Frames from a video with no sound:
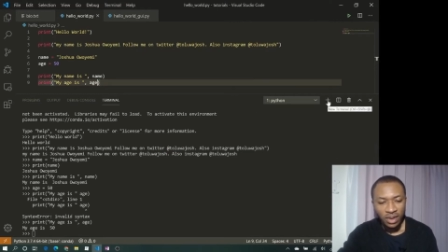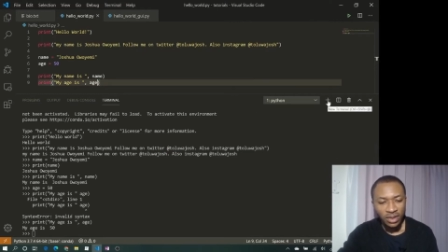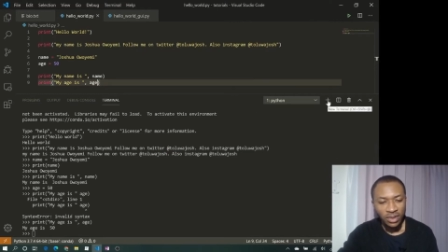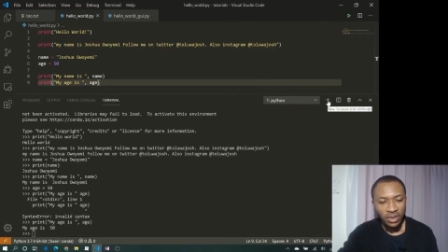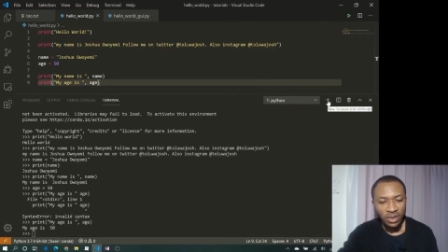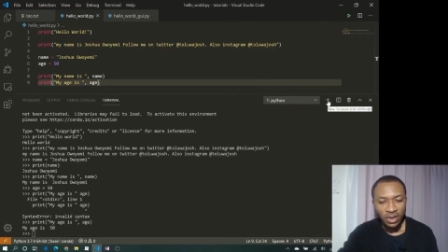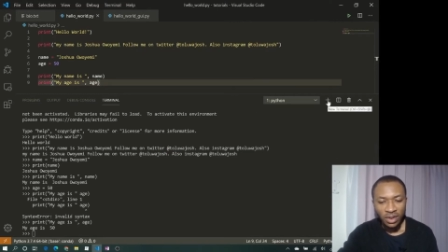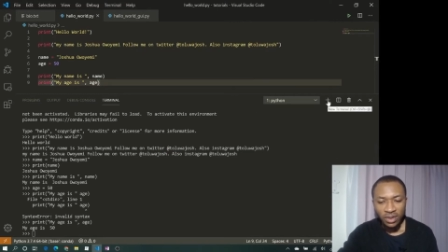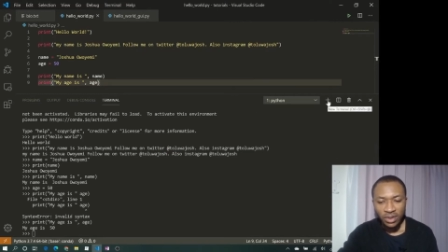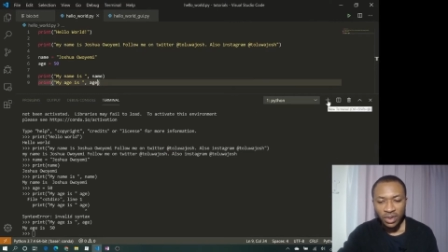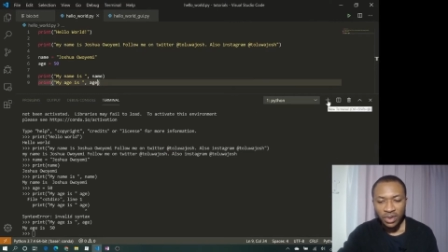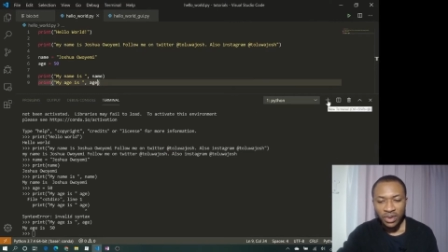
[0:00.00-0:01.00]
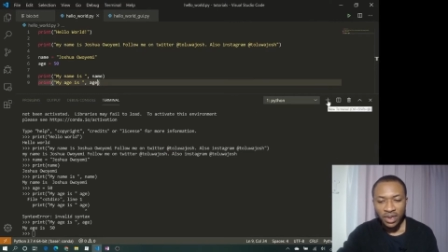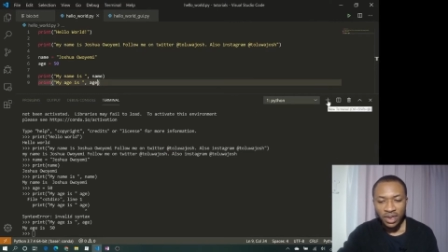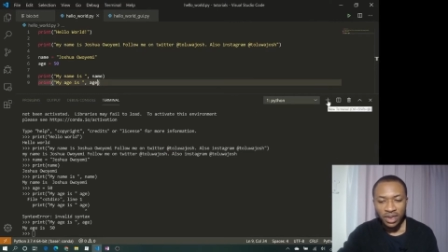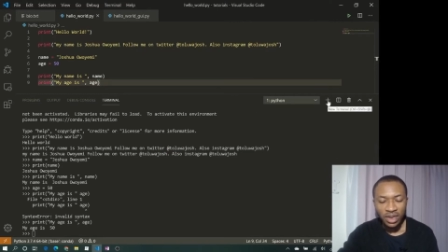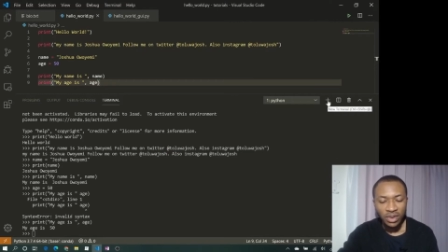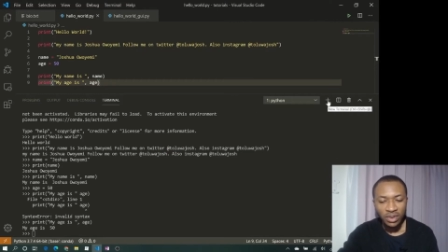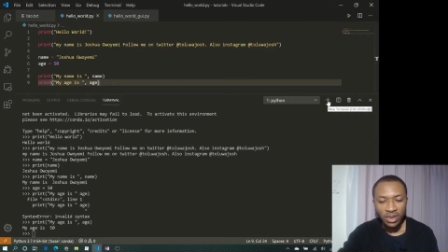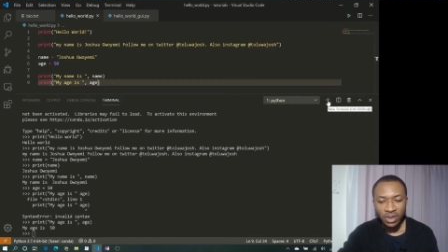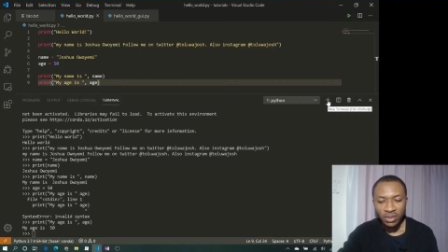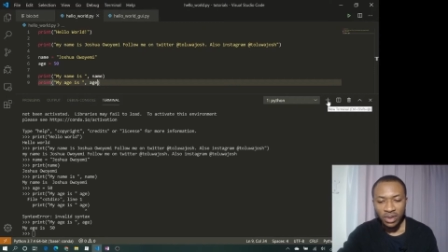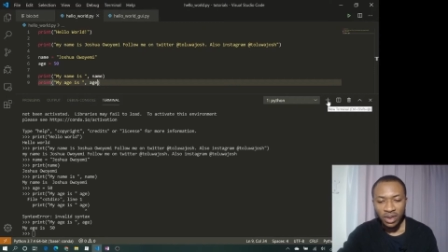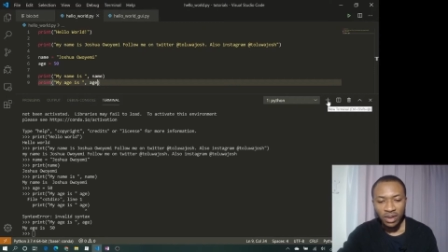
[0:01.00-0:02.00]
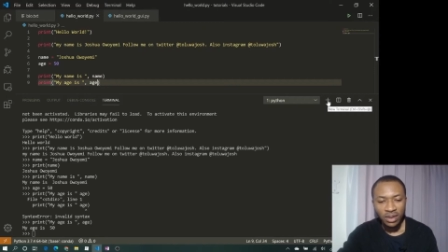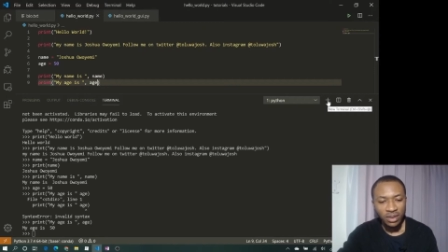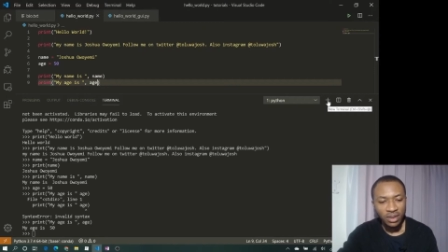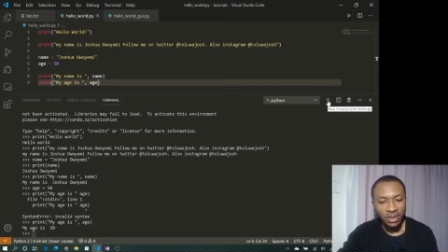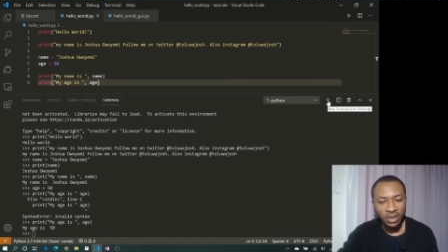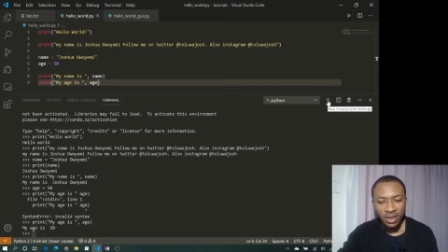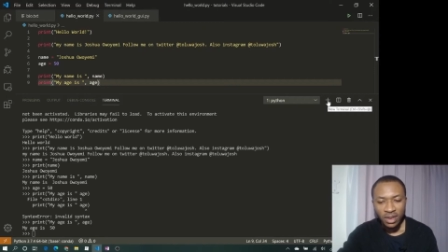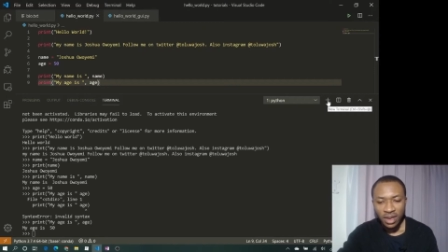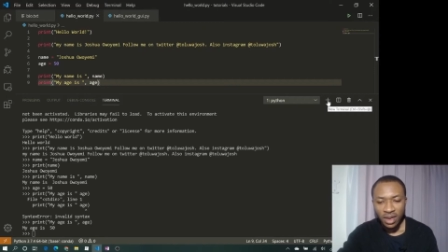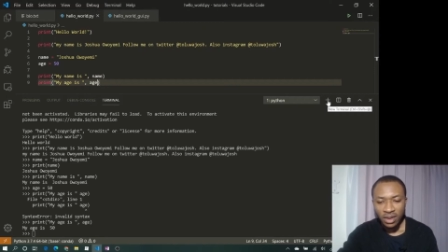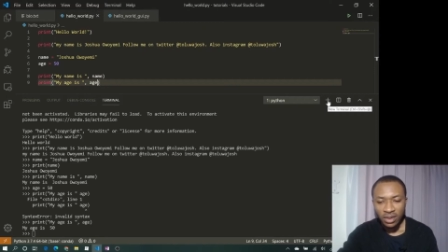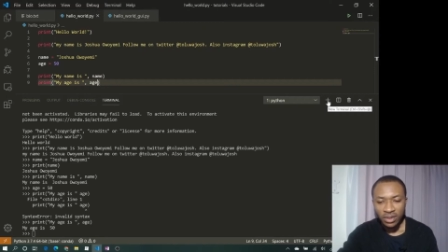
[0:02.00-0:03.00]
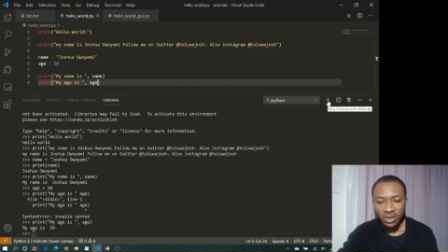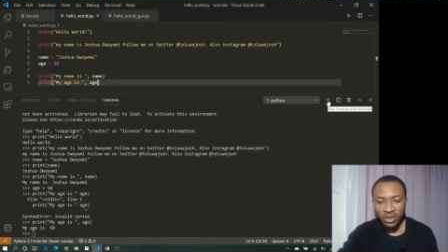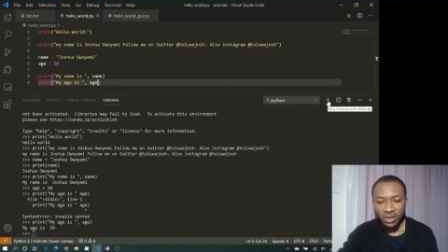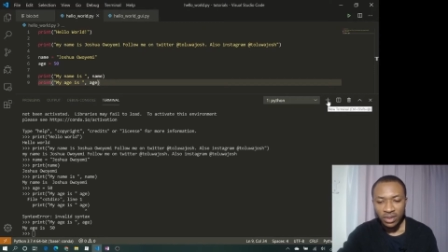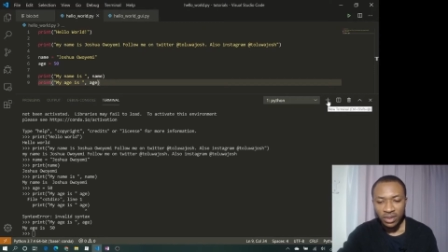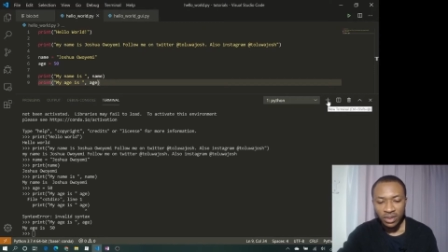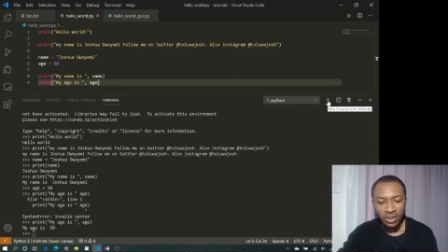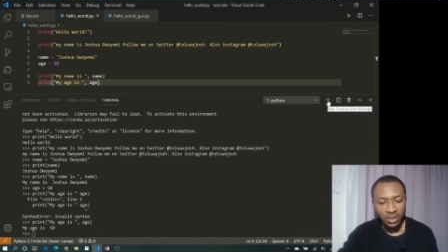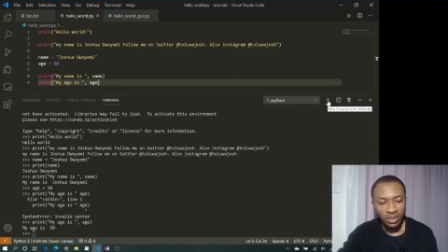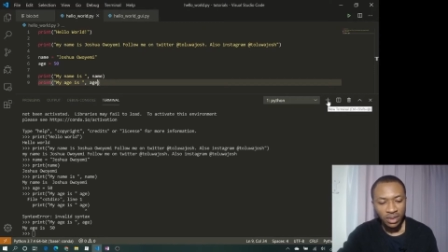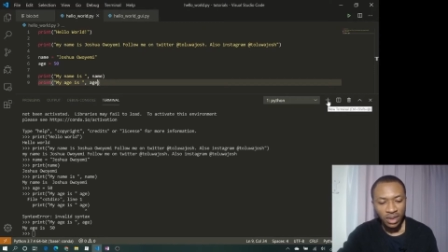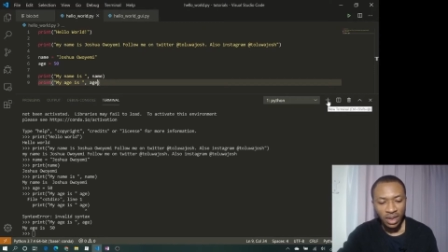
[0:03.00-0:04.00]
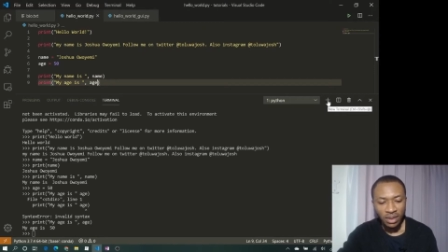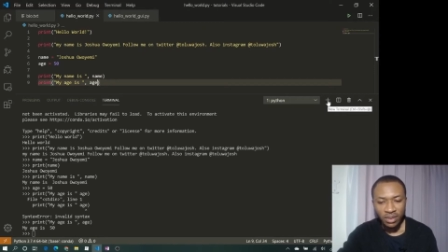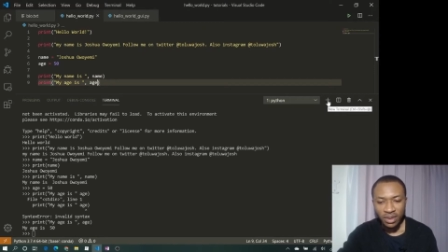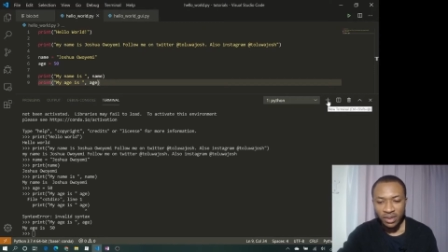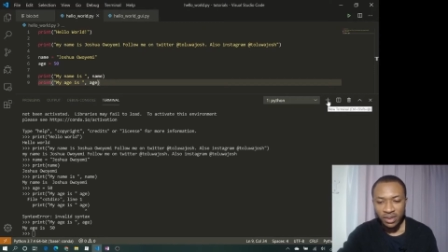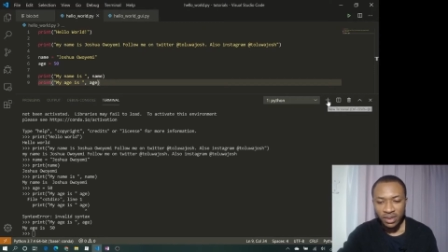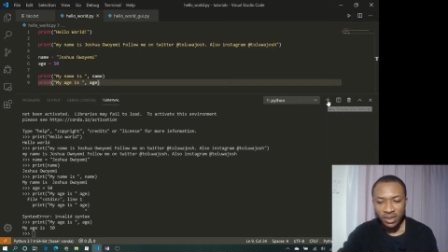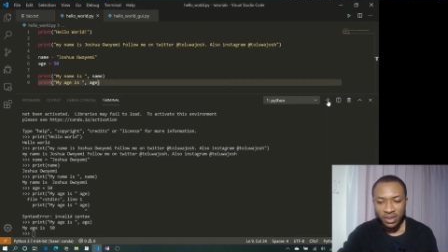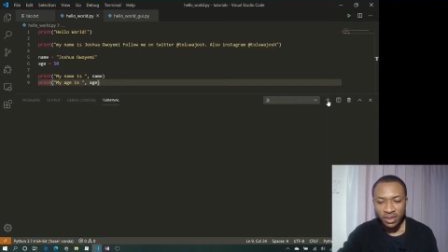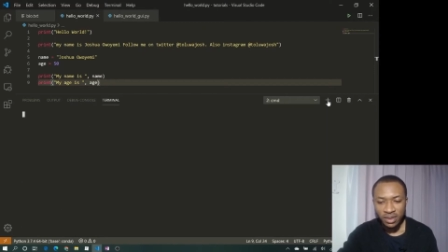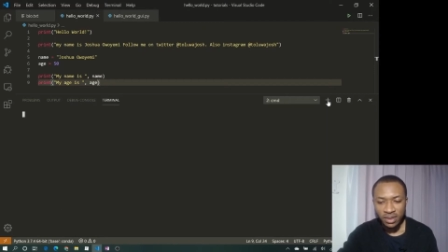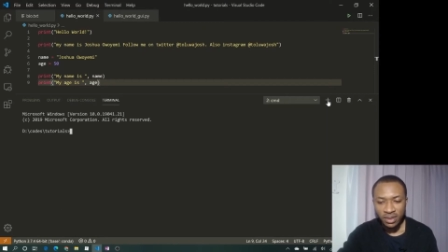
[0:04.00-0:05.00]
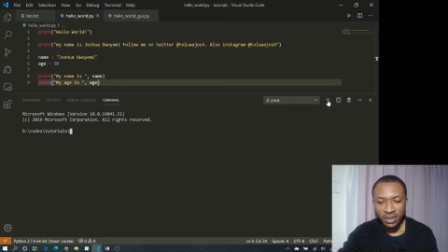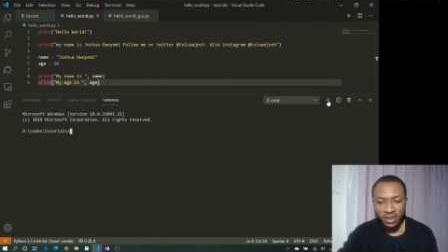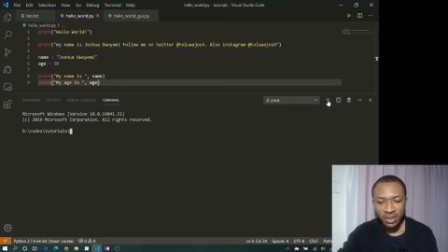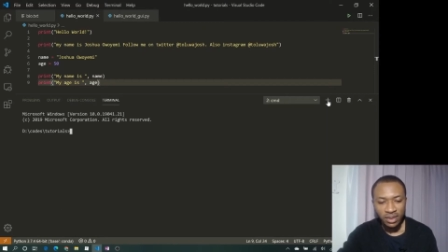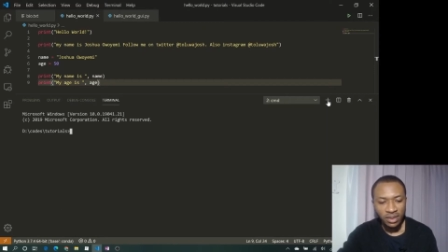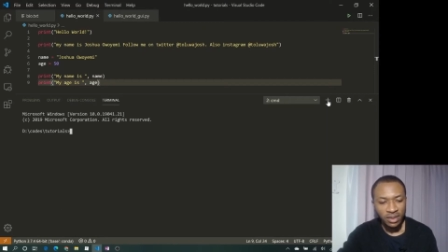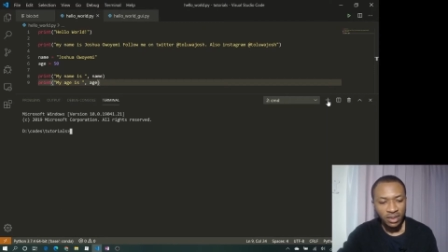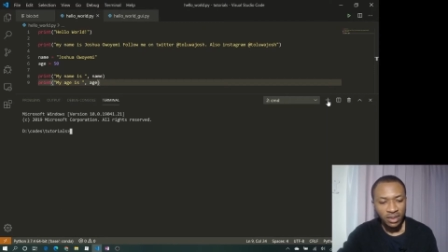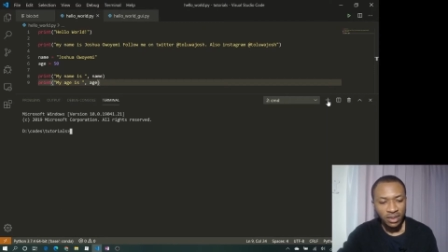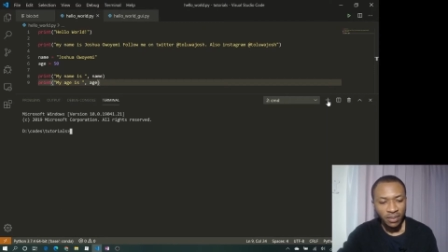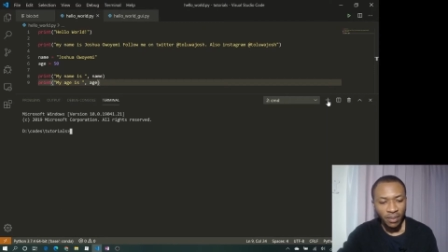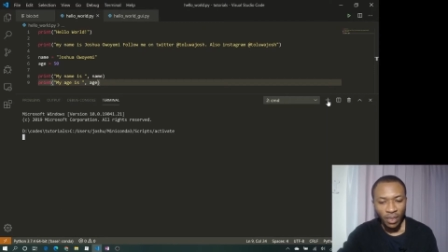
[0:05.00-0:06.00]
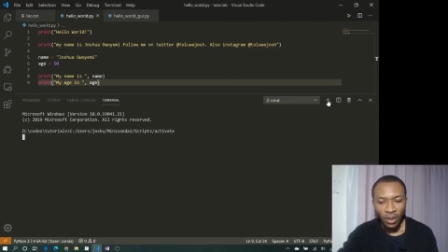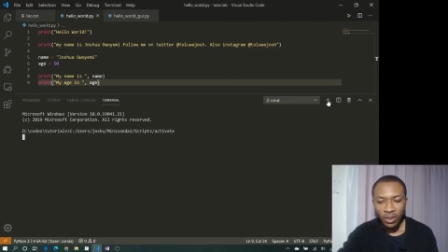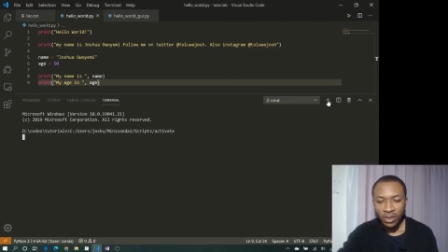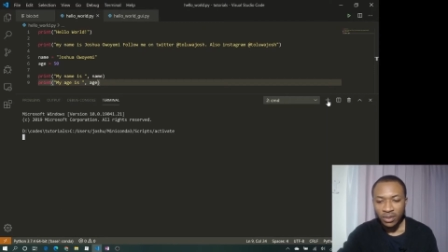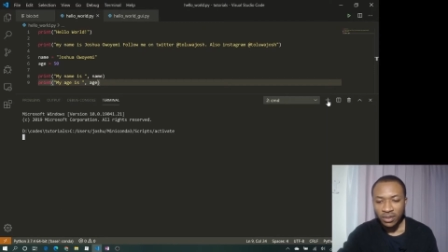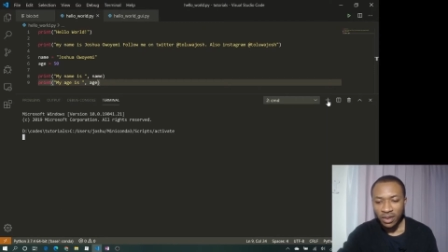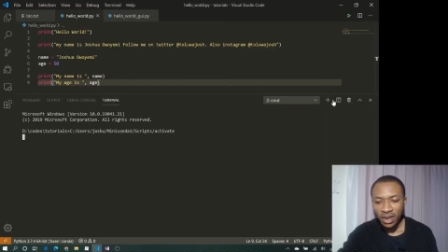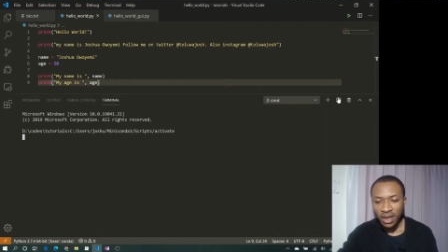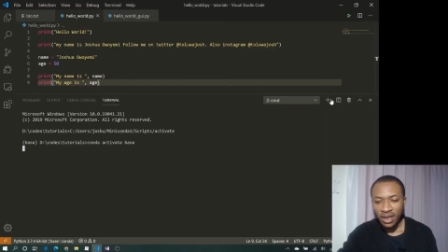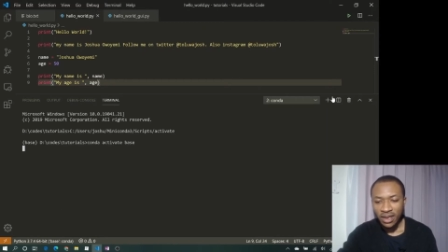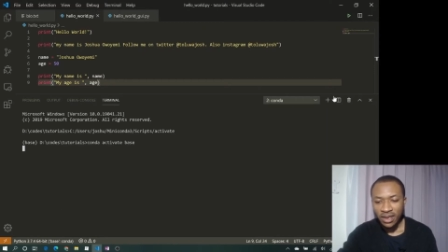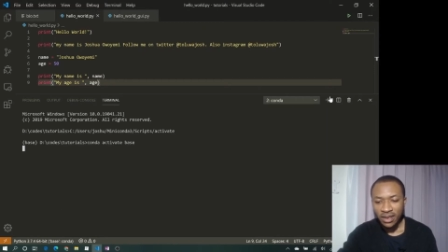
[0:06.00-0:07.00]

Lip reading: so in order to create a new terminal, I'll just type this, or click